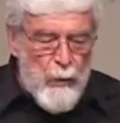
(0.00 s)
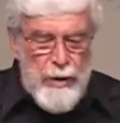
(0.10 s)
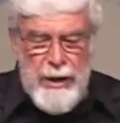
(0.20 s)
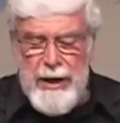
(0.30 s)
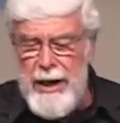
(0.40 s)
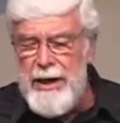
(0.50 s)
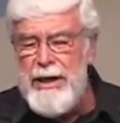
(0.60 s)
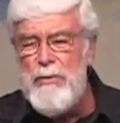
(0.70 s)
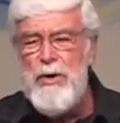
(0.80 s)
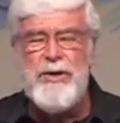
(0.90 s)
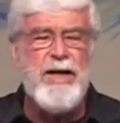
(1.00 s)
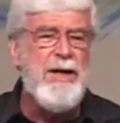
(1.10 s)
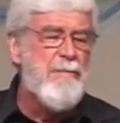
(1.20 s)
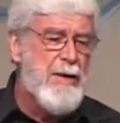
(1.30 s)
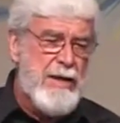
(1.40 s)
today, and it was
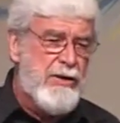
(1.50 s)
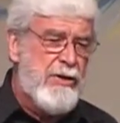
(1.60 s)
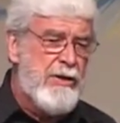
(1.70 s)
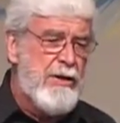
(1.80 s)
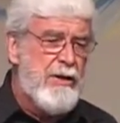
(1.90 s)
a mess.